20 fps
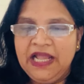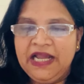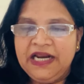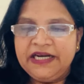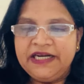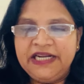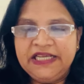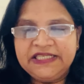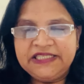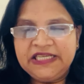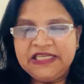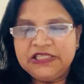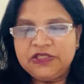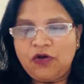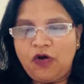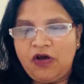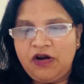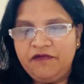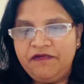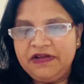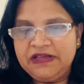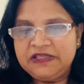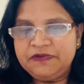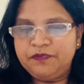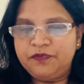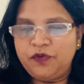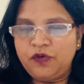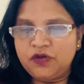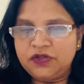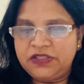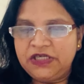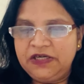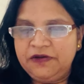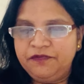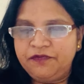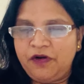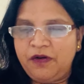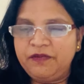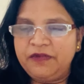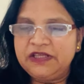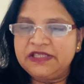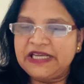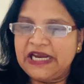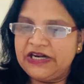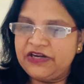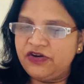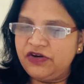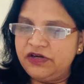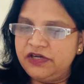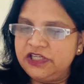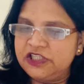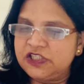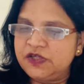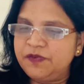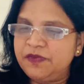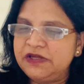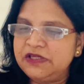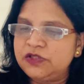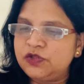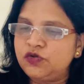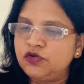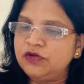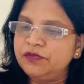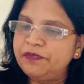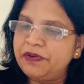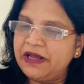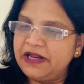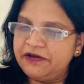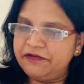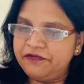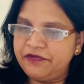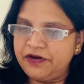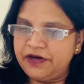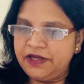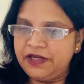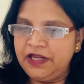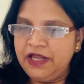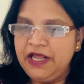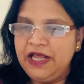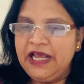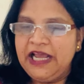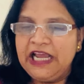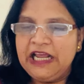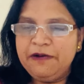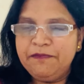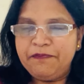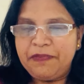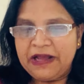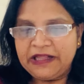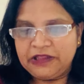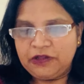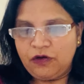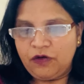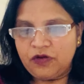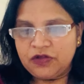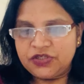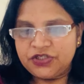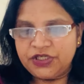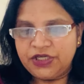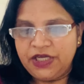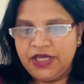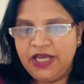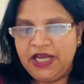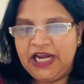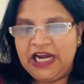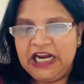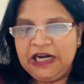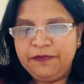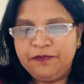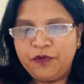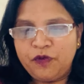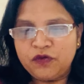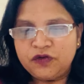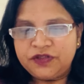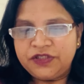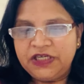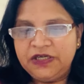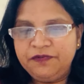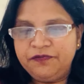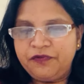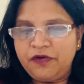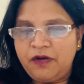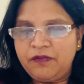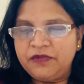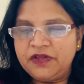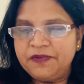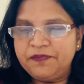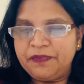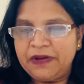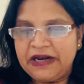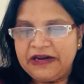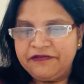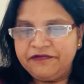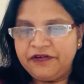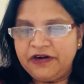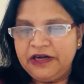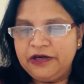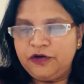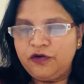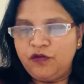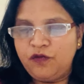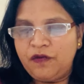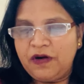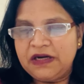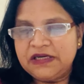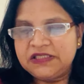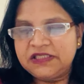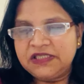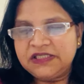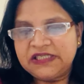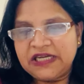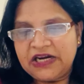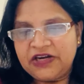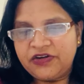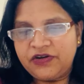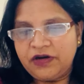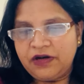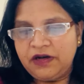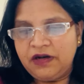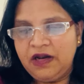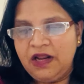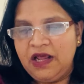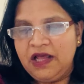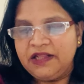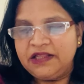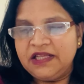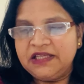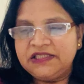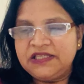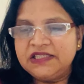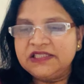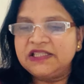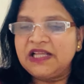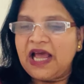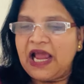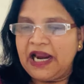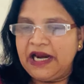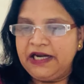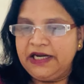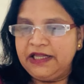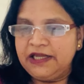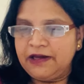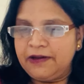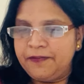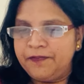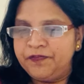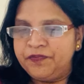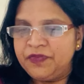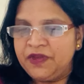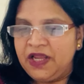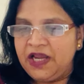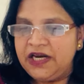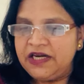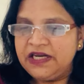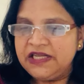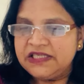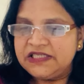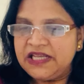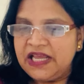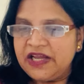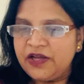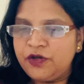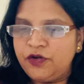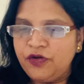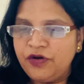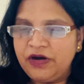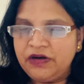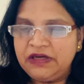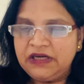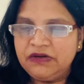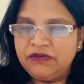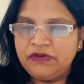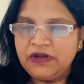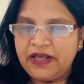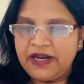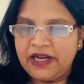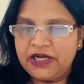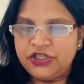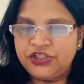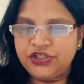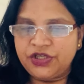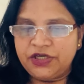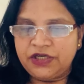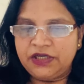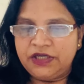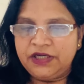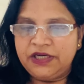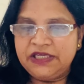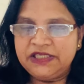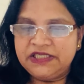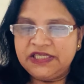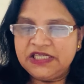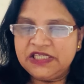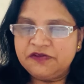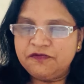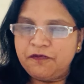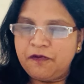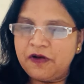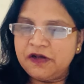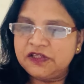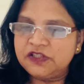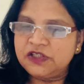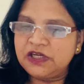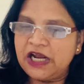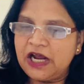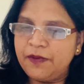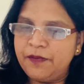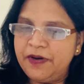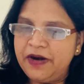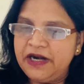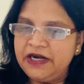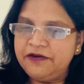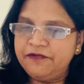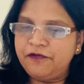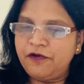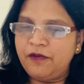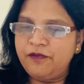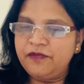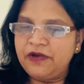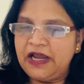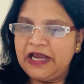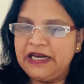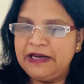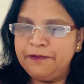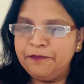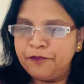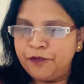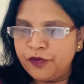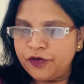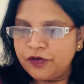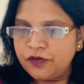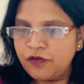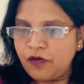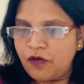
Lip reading: Disease always proceeds from the central disturbance to the periphery in pathology. It proceeds from the periphery towards the central. This is the idea. It is the curative direction. Disease first abates from an important